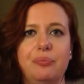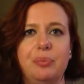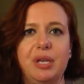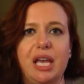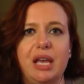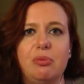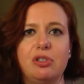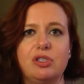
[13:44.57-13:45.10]

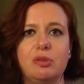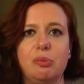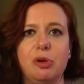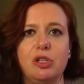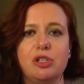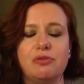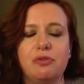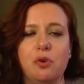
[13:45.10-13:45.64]
be able to
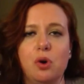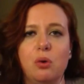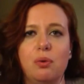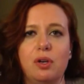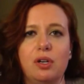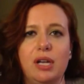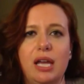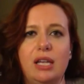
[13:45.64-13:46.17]
push
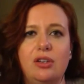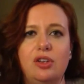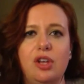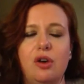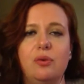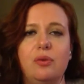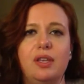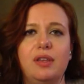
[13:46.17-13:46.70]
forward and
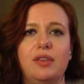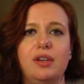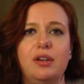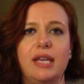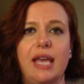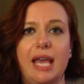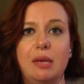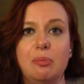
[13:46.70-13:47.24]
know that
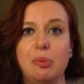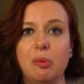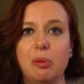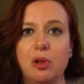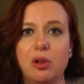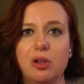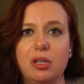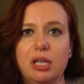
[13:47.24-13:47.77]
they're
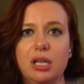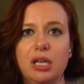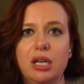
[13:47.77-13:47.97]
capable